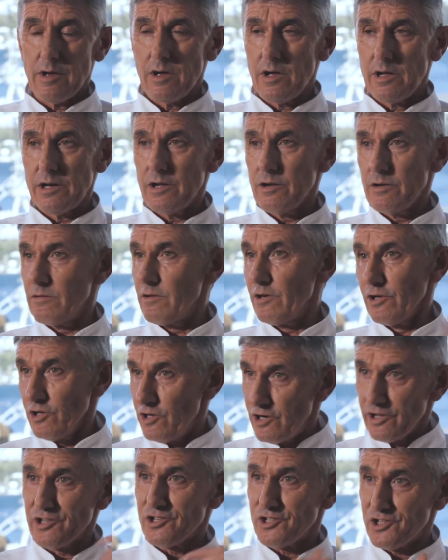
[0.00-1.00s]
I know a
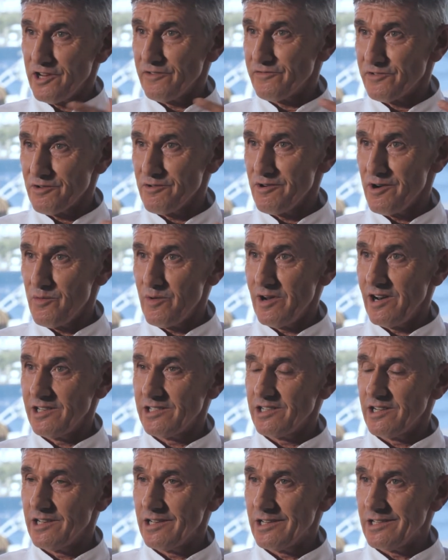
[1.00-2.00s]
lot of the chefs around
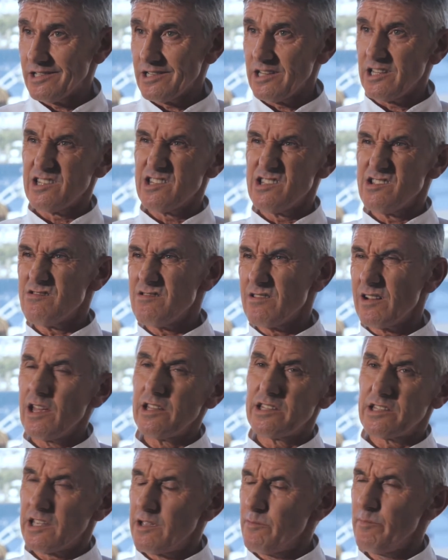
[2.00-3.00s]
Wellington, and it's not
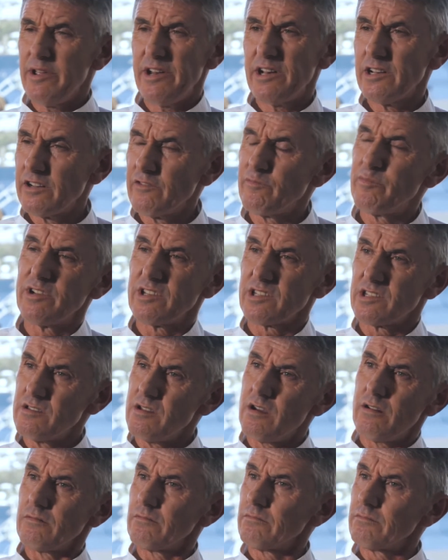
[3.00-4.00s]
it's competitive, but it's
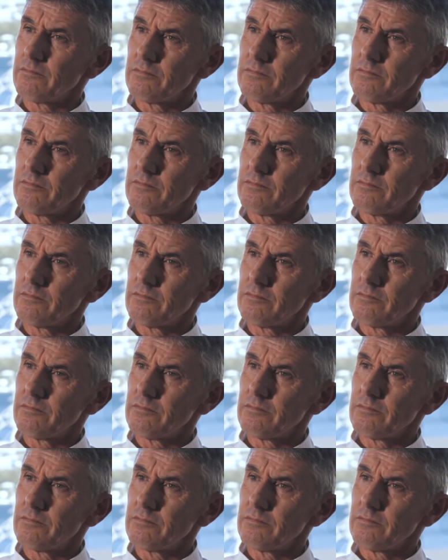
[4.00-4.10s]
not